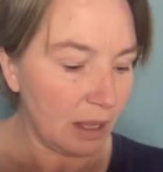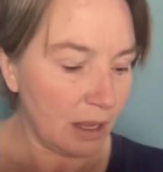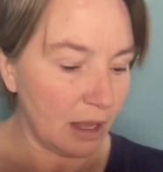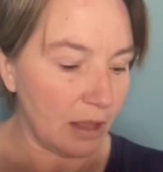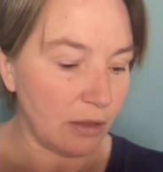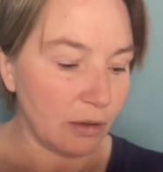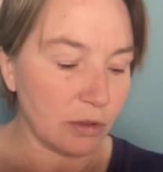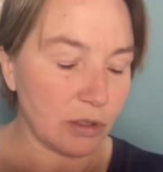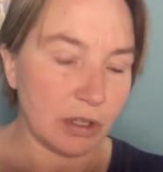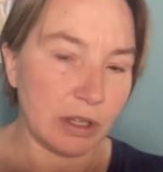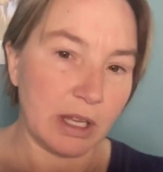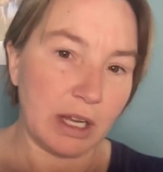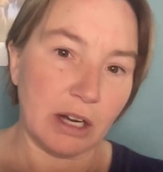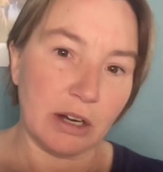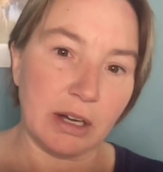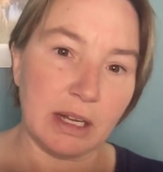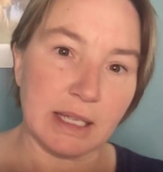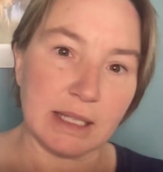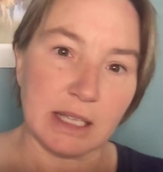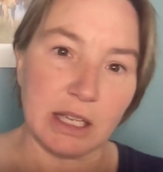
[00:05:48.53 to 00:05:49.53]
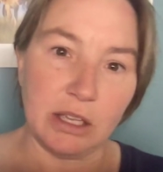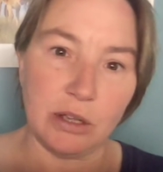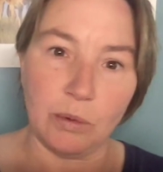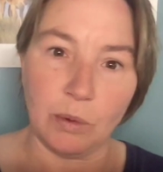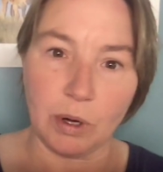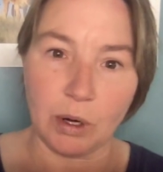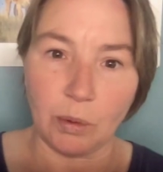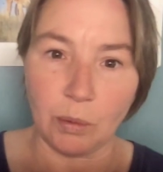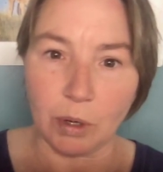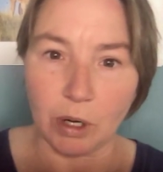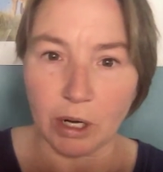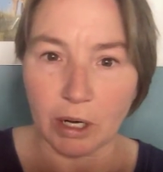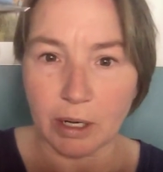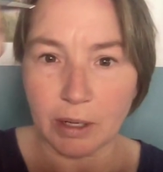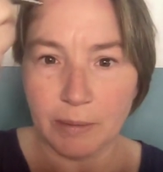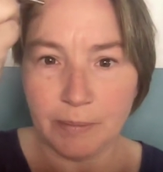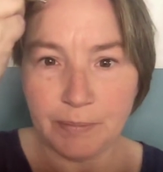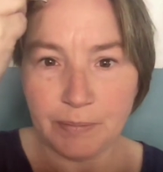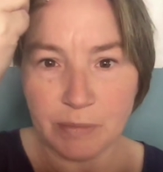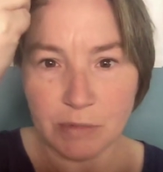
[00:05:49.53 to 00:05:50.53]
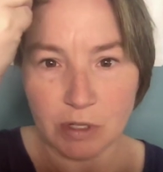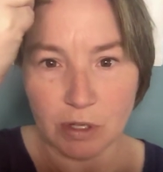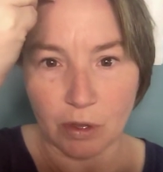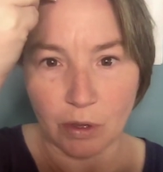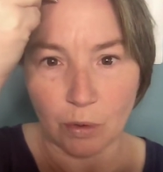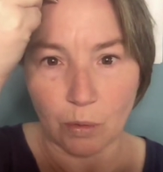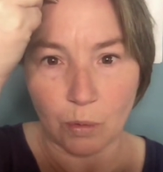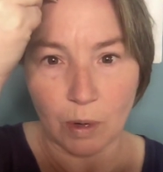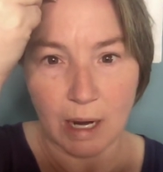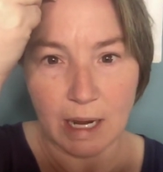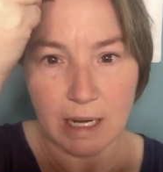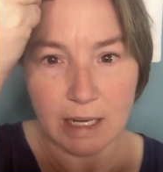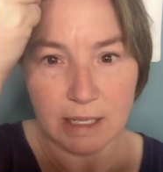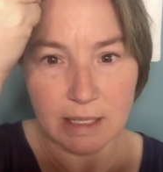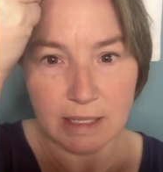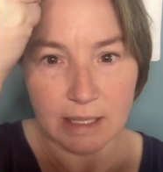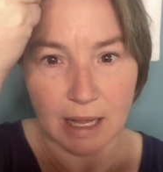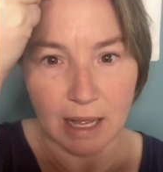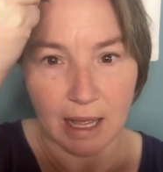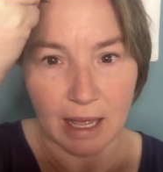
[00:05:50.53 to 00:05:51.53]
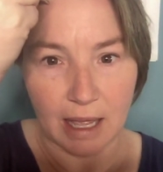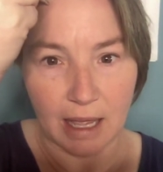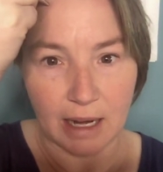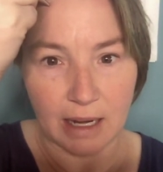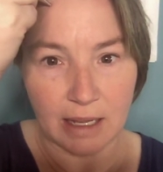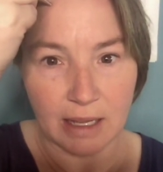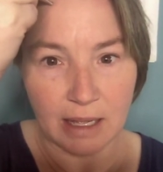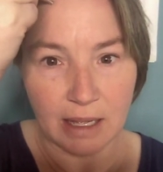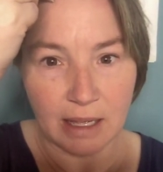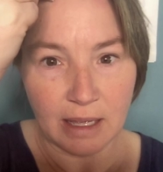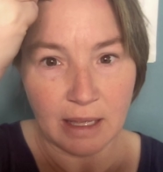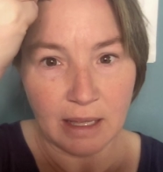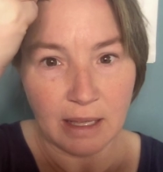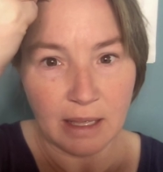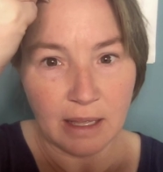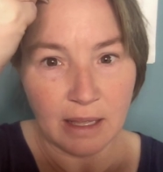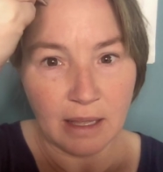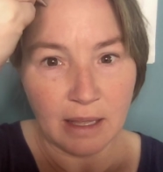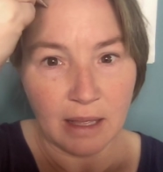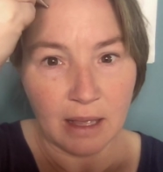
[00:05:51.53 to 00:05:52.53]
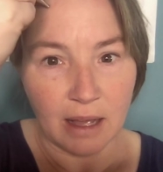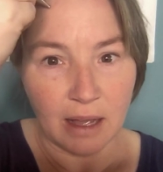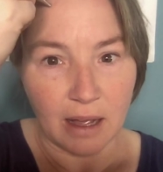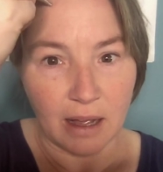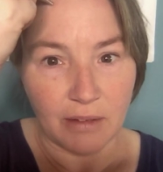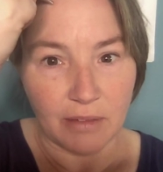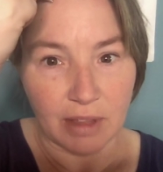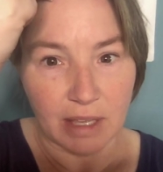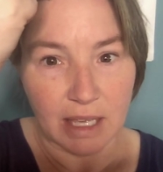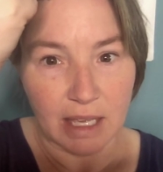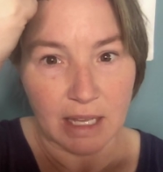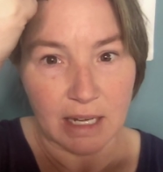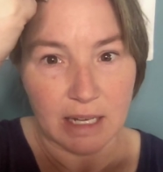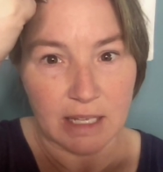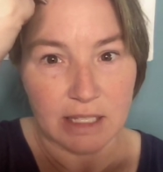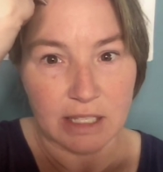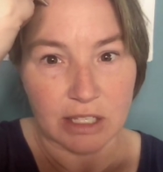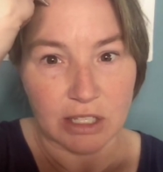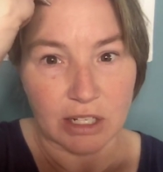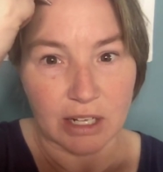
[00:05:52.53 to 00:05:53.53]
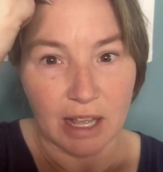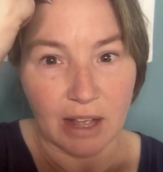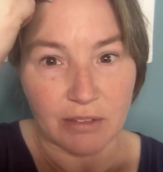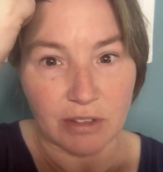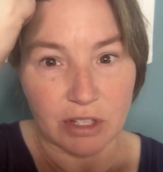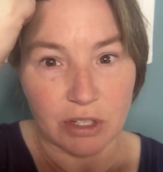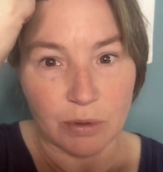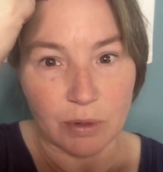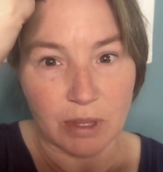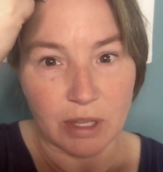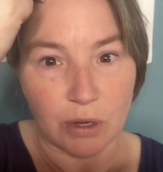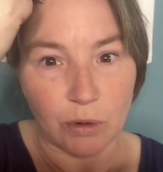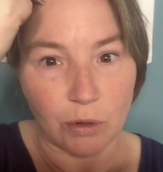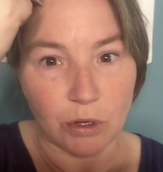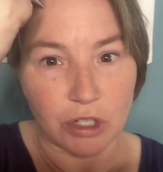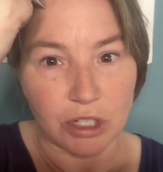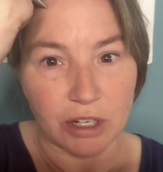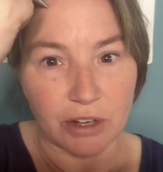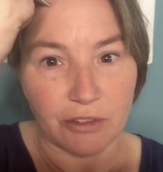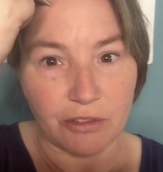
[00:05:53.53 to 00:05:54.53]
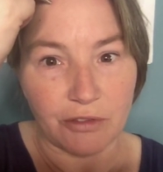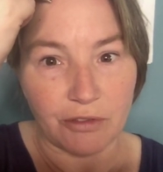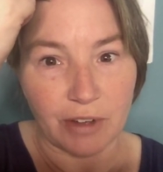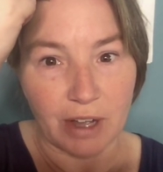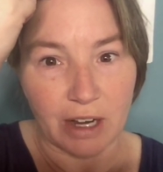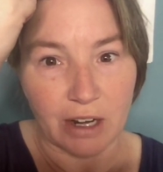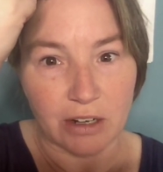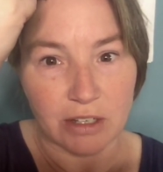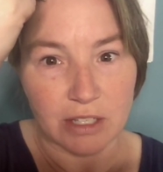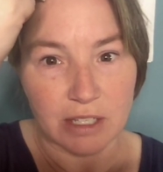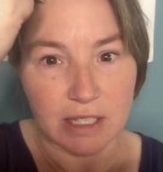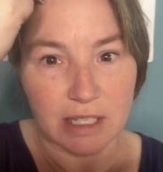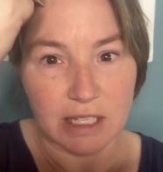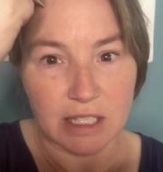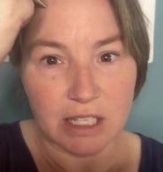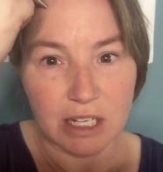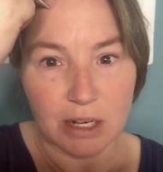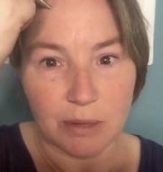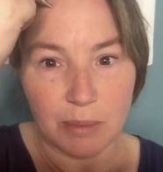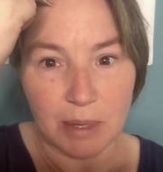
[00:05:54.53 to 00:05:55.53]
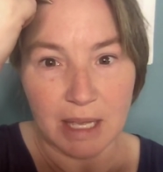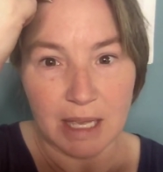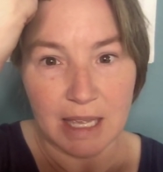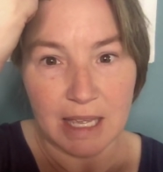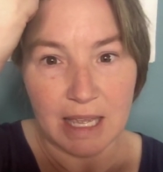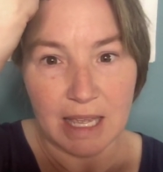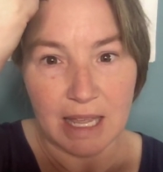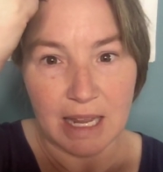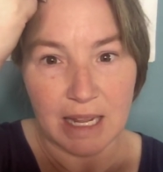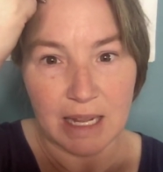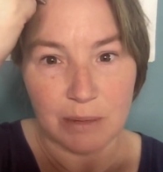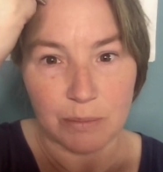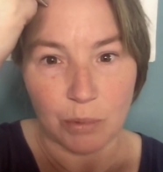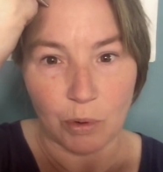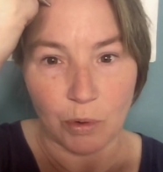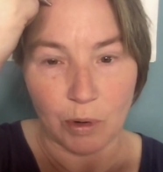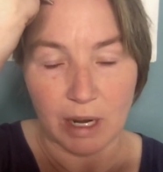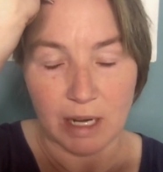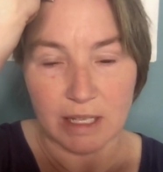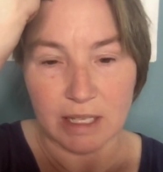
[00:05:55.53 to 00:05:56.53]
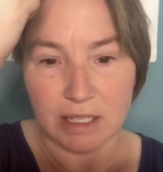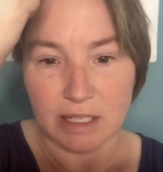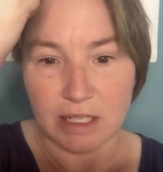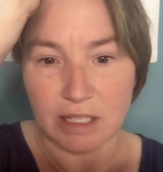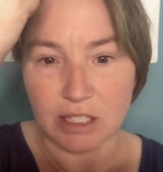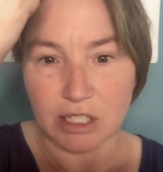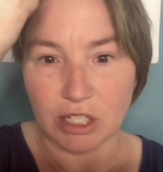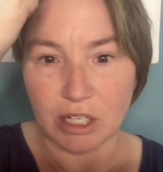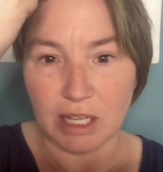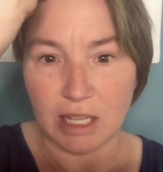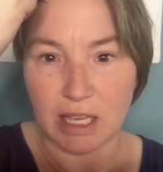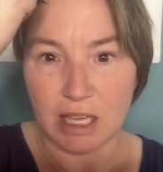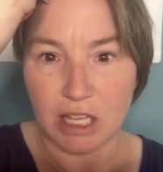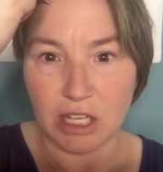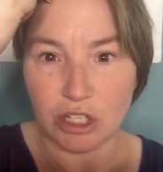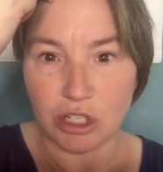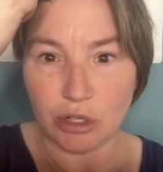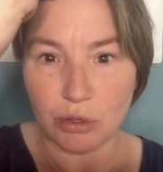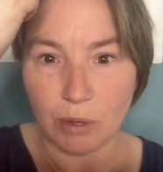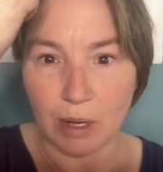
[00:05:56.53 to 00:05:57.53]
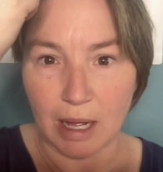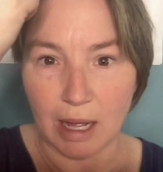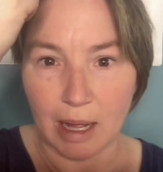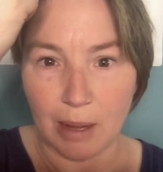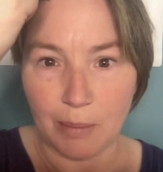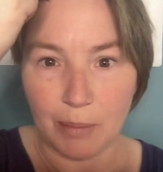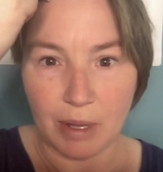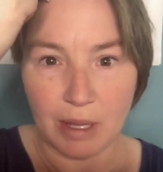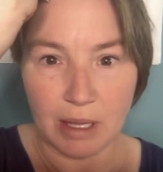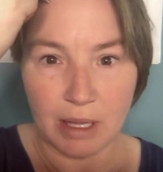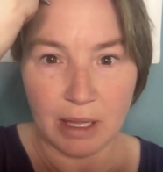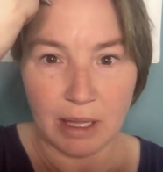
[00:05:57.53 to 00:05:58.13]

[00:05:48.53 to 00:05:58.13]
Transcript: And those are the areas that you want to work. So the right side of the kidneys is going to have to do with the origin of fire. So this is going to be a heating point. This is going to heat you up.